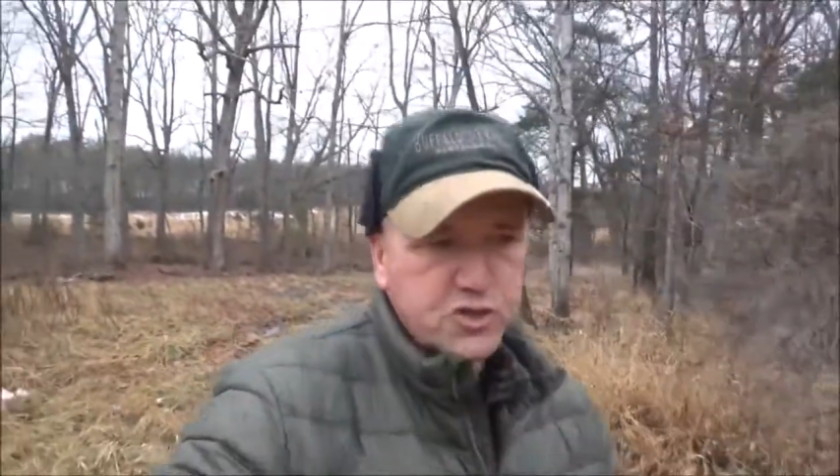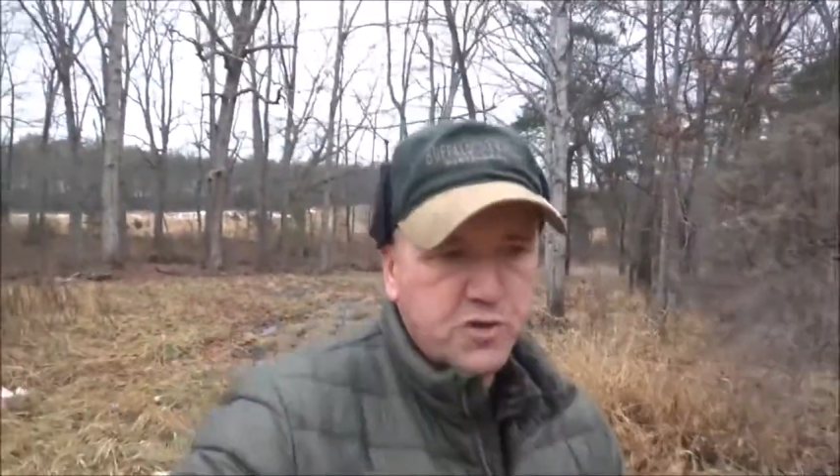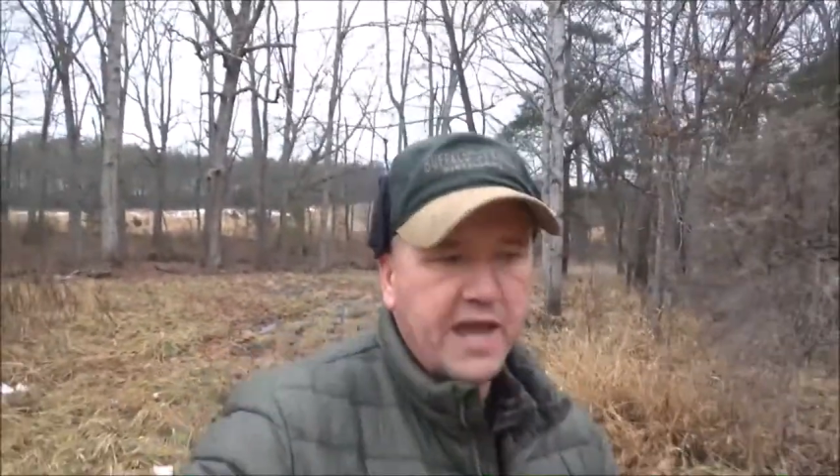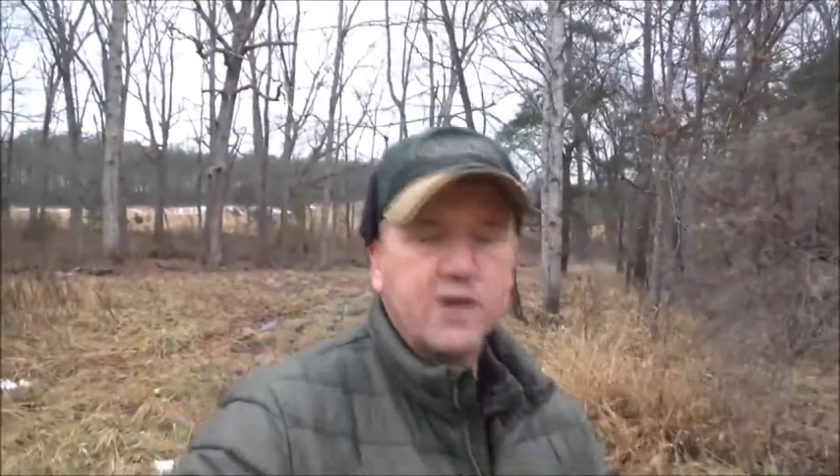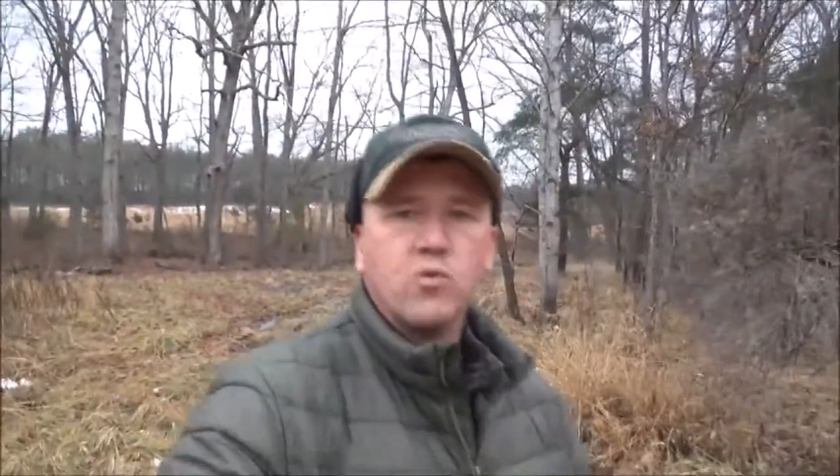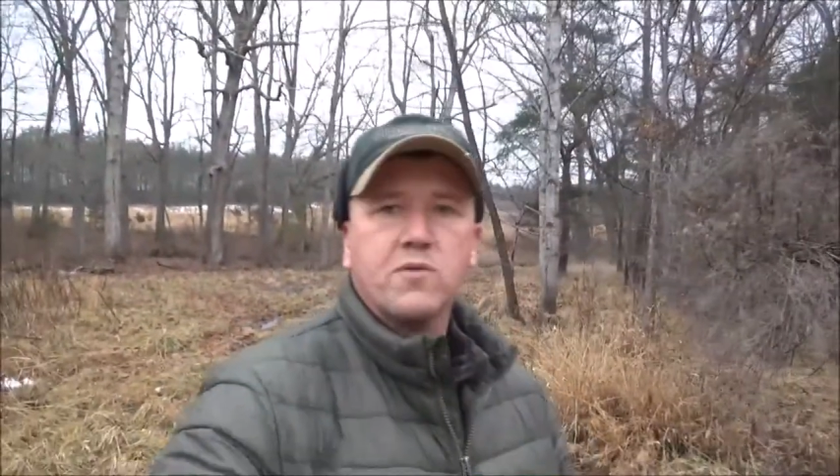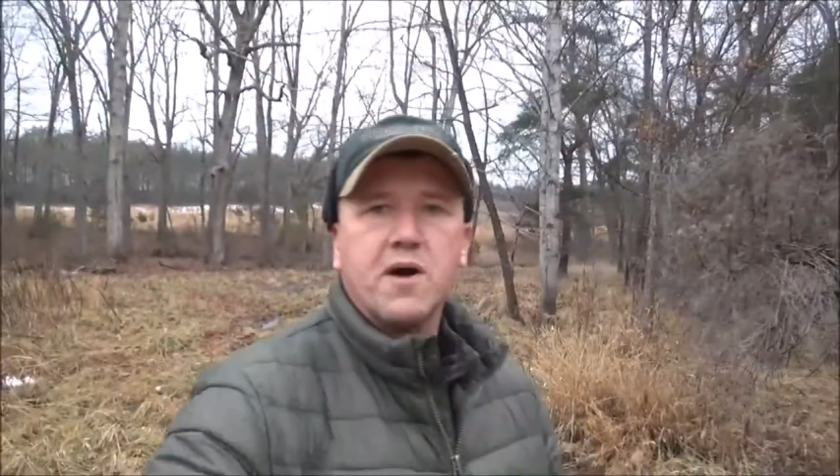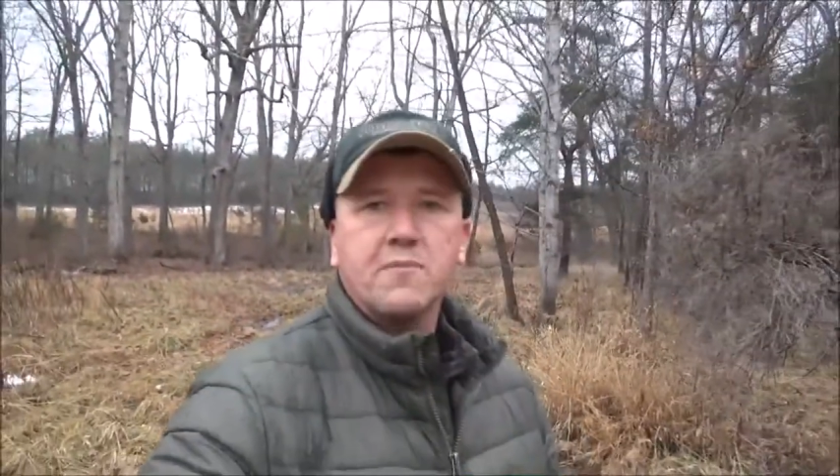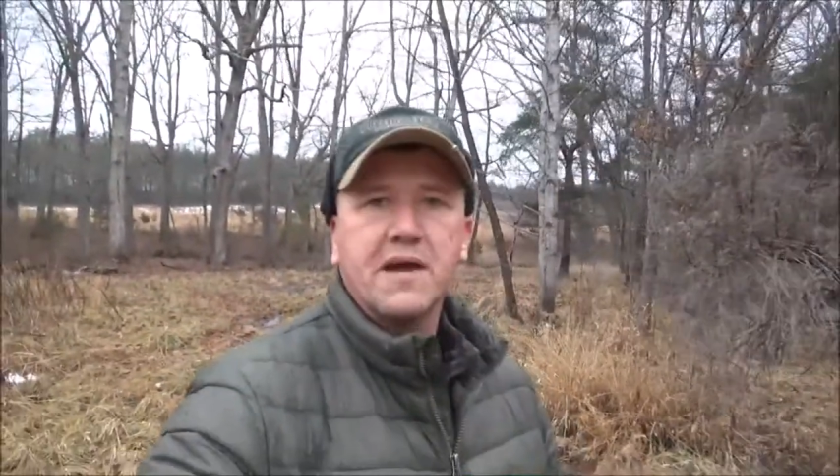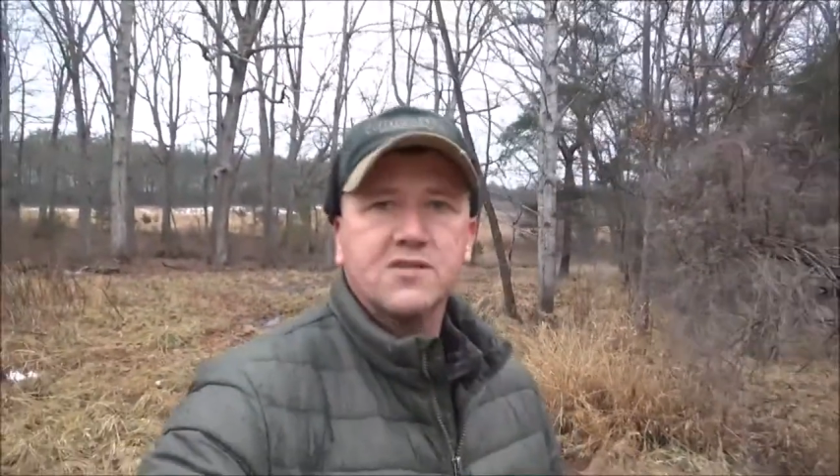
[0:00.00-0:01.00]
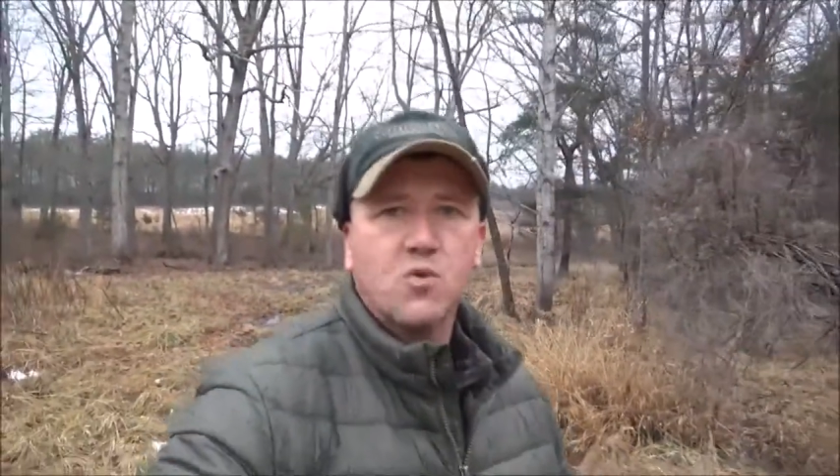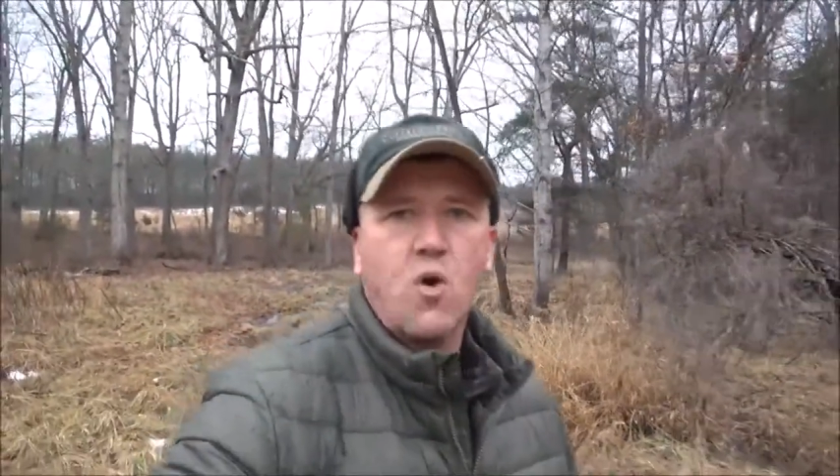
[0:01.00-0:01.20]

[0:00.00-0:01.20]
as you can to where the bobcats are